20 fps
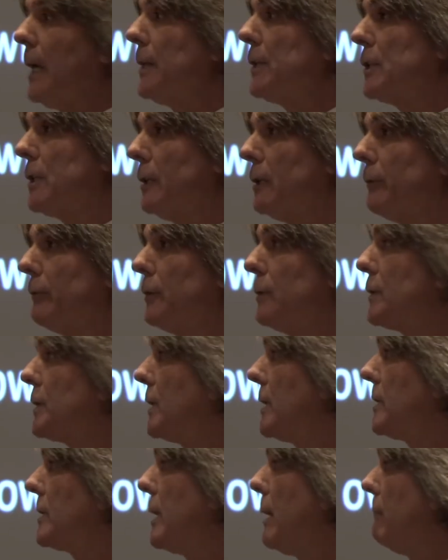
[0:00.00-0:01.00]
still a few
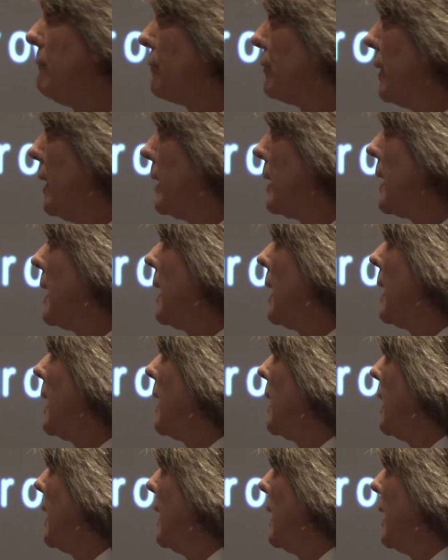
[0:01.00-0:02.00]
seats up in front,
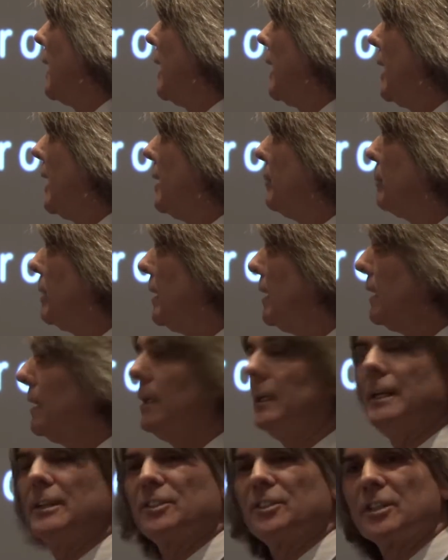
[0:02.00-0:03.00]
and
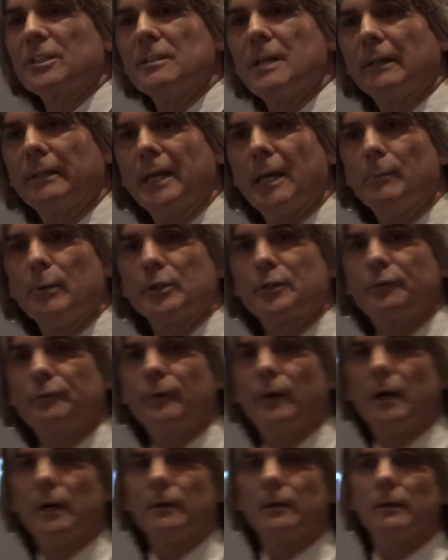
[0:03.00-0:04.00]
B, it's just not that much
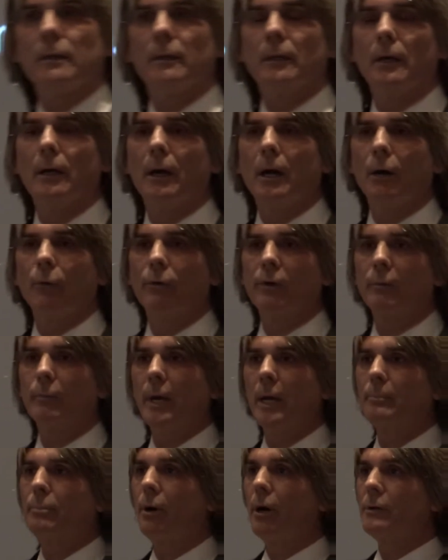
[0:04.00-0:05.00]
fun. One of
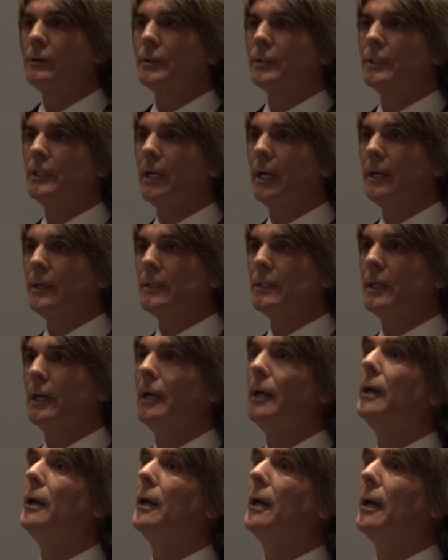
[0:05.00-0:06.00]
my partners says,
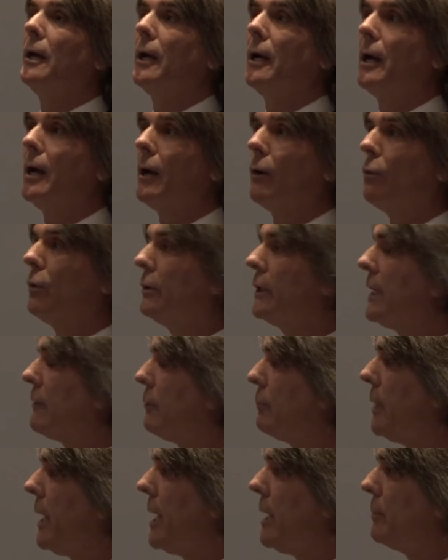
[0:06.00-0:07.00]
we'll
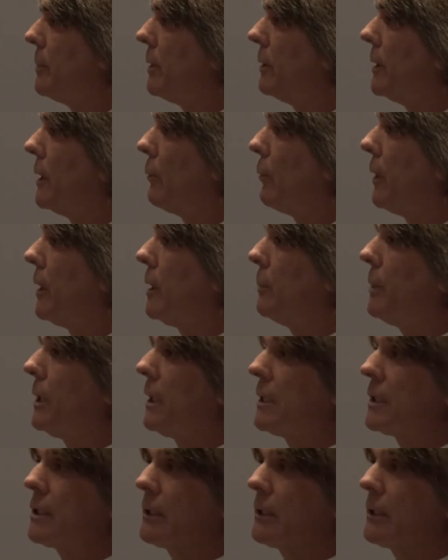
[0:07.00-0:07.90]
never buy a building where anybody